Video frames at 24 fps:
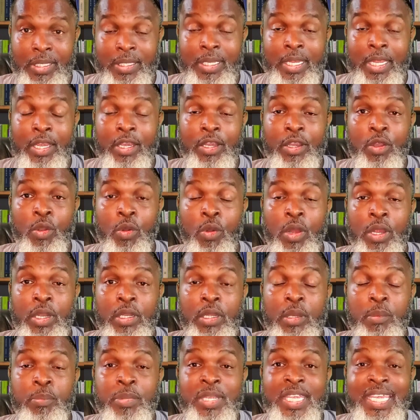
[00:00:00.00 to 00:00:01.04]
They're
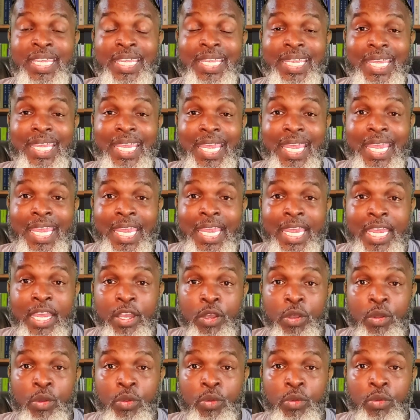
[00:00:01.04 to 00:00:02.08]
going to be
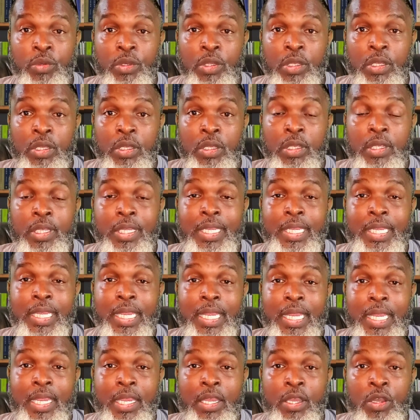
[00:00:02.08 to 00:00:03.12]
killed.
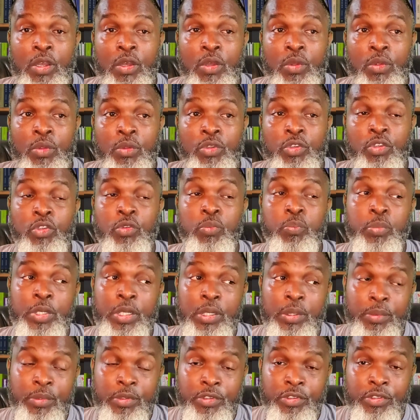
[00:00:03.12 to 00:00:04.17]
Kill
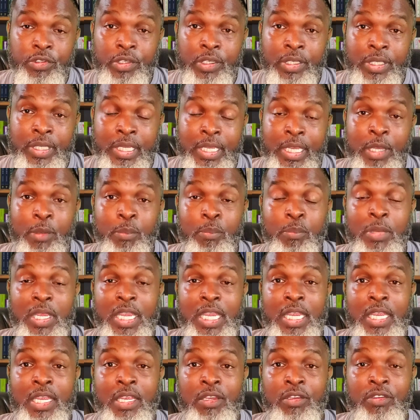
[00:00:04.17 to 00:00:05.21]
spiritually
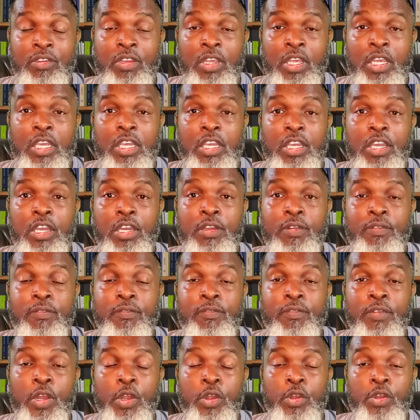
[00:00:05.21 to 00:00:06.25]
means
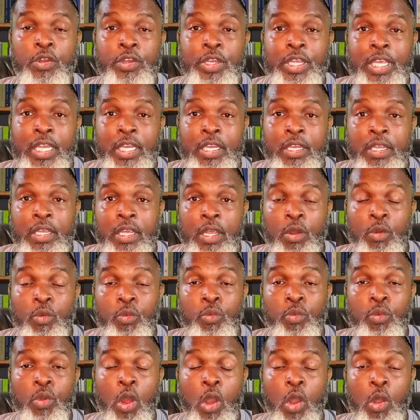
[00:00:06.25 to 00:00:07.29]
converted.
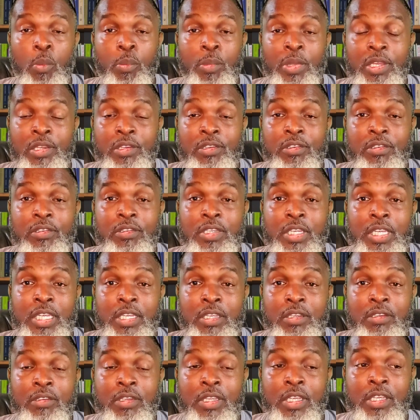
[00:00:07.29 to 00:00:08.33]
Romans
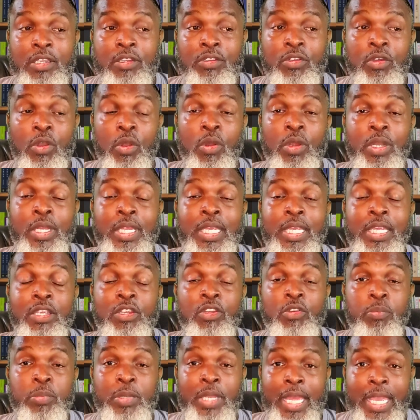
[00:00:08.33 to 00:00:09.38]
6 is going to
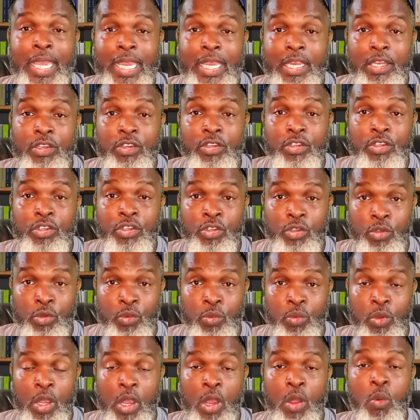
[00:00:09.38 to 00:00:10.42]
explain to
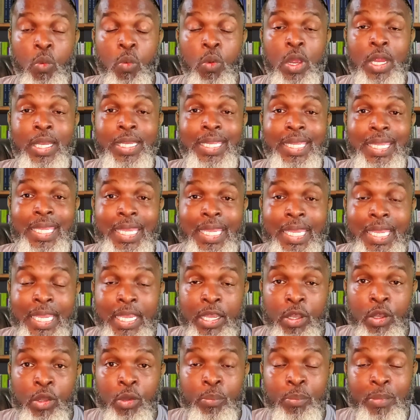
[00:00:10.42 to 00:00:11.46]
you what
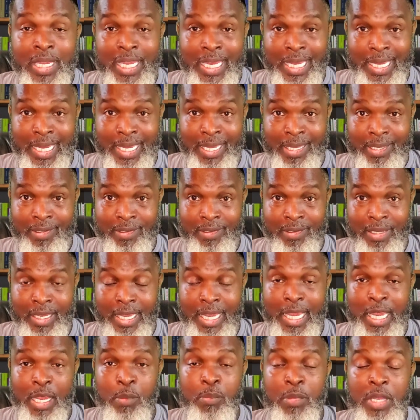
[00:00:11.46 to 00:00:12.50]
kill means.
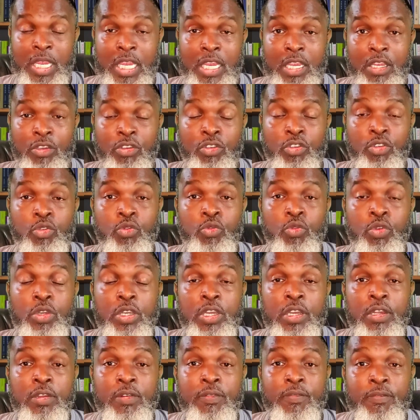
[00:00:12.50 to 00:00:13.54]
It means to
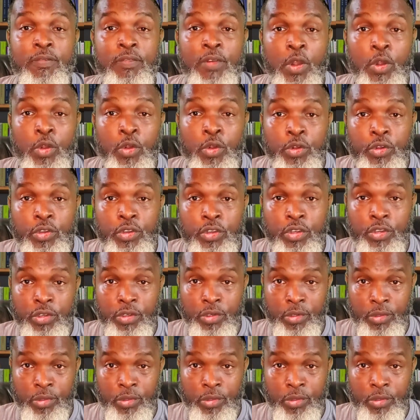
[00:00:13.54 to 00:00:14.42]
convert.